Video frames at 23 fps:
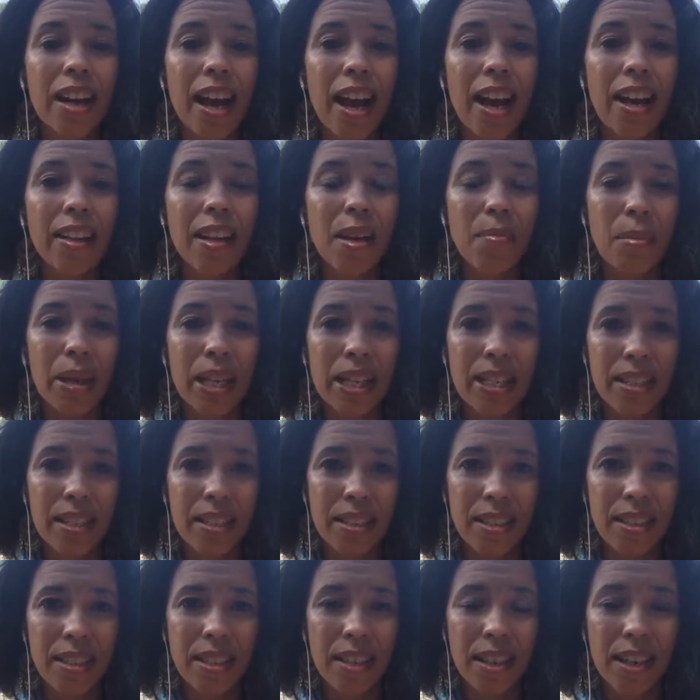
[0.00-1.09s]
element
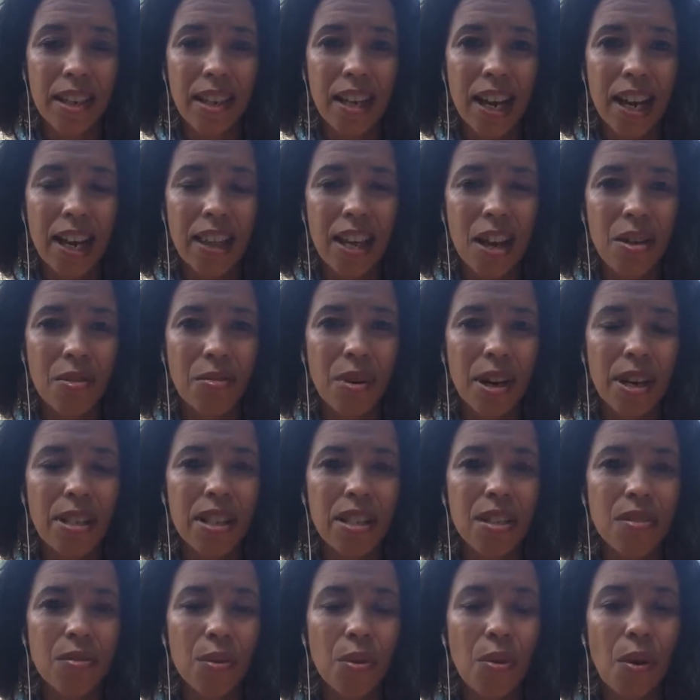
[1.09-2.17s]
that runs
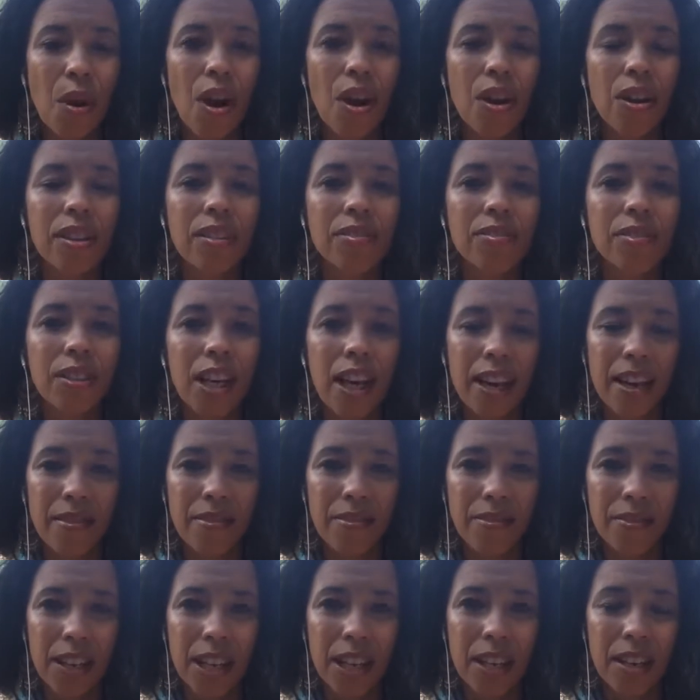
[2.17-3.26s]
through all of life
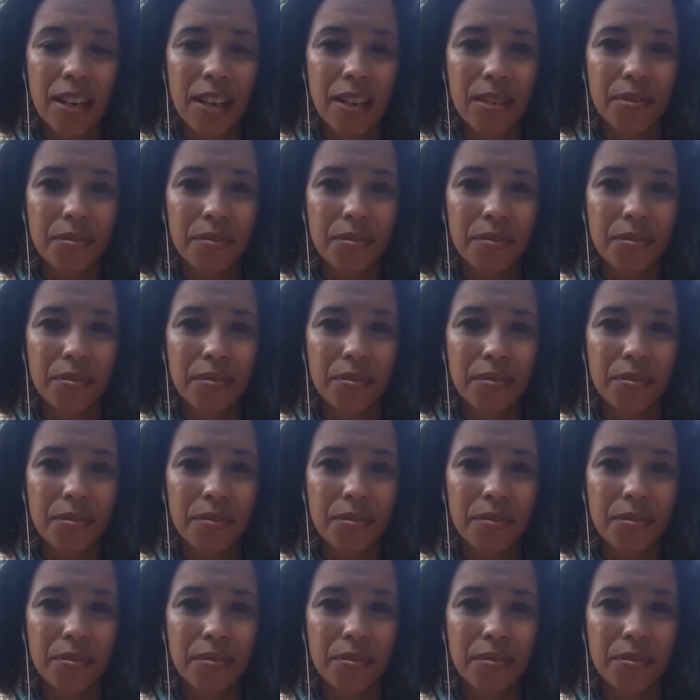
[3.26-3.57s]
here.